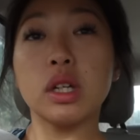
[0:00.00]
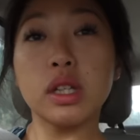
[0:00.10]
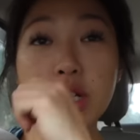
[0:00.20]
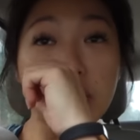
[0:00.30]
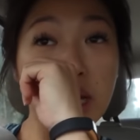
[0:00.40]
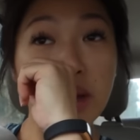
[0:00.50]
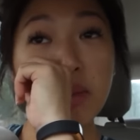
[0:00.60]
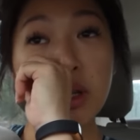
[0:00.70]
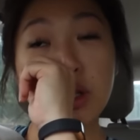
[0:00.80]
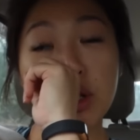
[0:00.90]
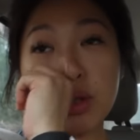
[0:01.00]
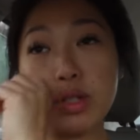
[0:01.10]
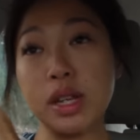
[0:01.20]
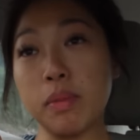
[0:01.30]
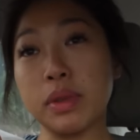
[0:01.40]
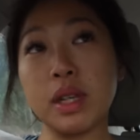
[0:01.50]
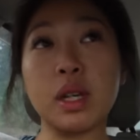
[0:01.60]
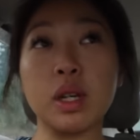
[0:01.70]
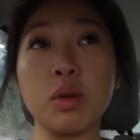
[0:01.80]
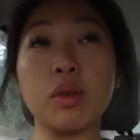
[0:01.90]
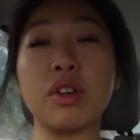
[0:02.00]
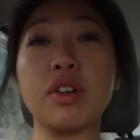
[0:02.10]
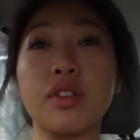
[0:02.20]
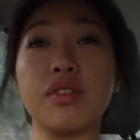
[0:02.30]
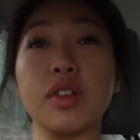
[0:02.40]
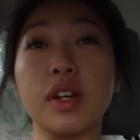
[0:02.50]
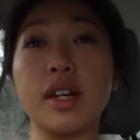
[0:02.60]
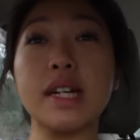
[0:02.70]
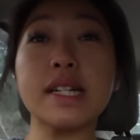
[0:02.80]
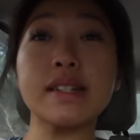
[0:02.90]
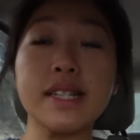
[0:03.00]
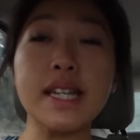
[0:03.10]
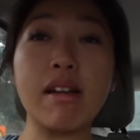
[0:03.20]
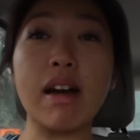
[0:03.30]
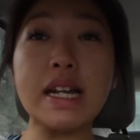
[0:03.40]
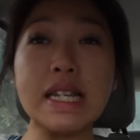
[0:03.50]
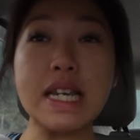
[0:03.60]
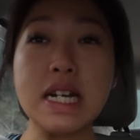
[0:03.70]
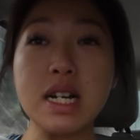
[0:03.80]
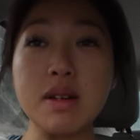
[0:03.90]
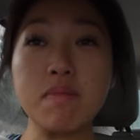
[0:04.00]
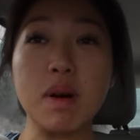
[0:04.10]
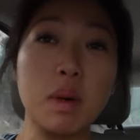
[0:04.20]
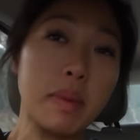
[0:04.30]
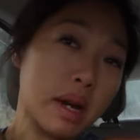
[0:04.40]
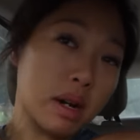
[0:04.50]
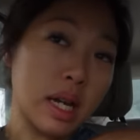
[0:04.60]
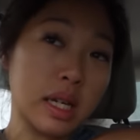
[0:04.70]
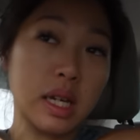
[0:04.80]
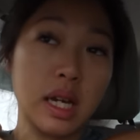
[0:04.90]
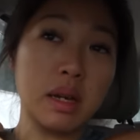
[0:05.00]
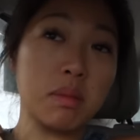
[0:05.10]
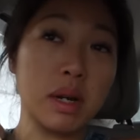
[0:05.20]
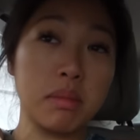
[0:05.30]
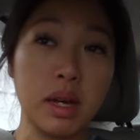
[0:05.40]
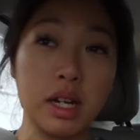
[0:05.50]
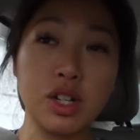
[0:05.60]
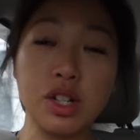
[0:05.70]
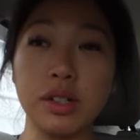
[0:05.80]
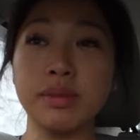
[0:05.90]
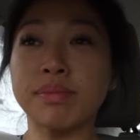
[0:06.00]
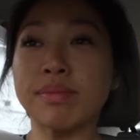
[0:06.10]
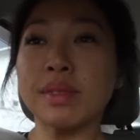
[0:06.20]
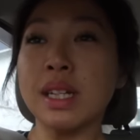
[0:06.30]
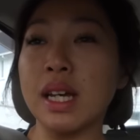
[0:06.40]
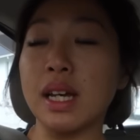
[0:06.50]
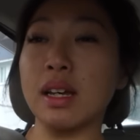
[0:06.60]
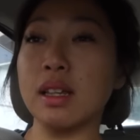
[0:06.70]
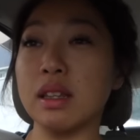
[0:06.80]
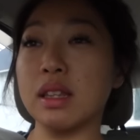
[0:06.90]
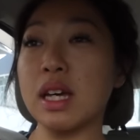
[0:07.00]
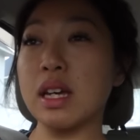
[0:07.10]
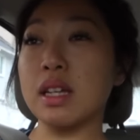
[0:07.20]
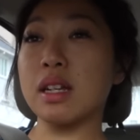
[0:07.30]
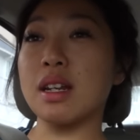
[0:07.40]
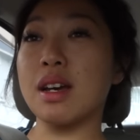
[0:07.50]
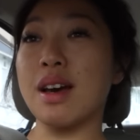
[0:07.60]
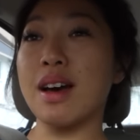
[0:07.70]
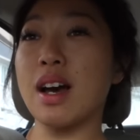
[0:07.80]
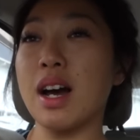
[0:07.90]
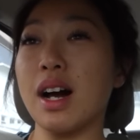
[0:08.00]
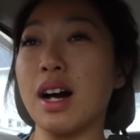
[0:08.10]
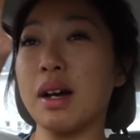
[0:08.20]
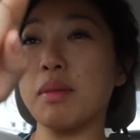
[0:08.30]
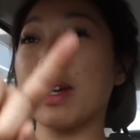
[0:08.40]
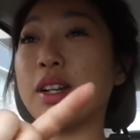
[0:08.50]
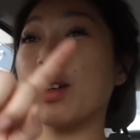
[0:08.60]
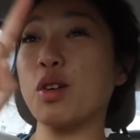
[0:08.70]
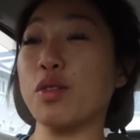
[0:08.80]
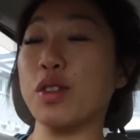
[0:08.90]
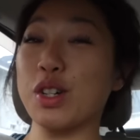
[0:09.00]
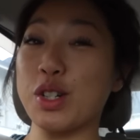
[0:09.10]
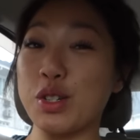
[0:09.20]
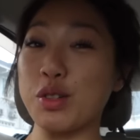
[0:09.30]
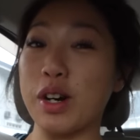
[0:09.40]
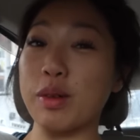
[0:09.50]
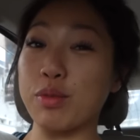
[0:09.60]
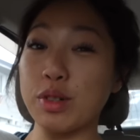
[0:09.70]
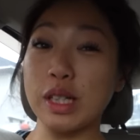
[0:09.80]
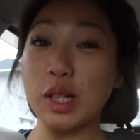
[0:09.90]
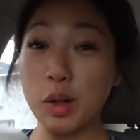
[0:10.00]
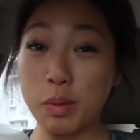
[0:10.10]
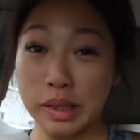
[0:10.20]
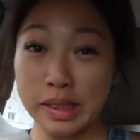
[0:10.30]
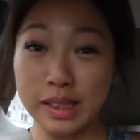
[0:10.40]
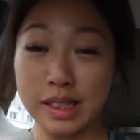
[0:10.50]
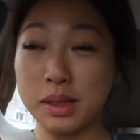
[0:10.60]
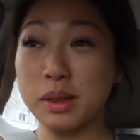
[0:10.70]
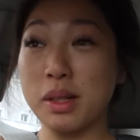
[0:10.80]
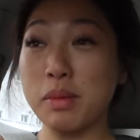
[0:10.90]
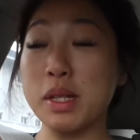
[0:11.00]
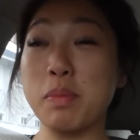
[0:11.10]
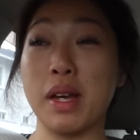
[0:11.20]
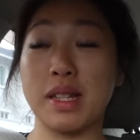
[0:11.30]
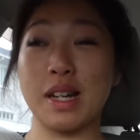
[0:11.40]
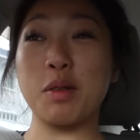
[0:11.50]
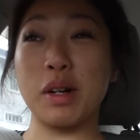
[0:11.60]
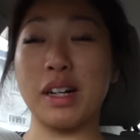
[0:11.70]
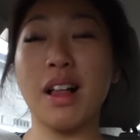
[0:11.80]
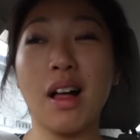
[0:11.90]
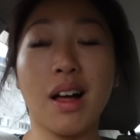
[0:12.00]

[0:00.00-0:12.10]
the gym to shoot something with Sarah Deer, Mama Bear, aka my manager. And then I'm heading over to, I'm really hoping this pans out well.